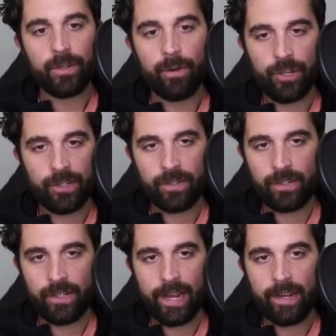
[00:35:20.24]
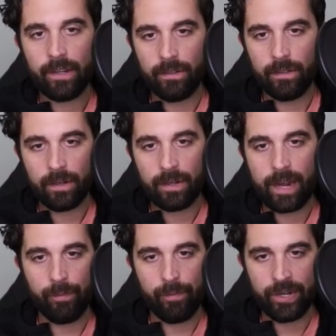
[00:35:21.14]
you just take a look at
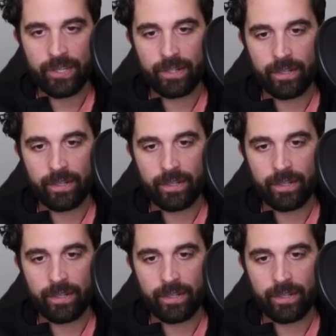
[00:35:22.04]
the recently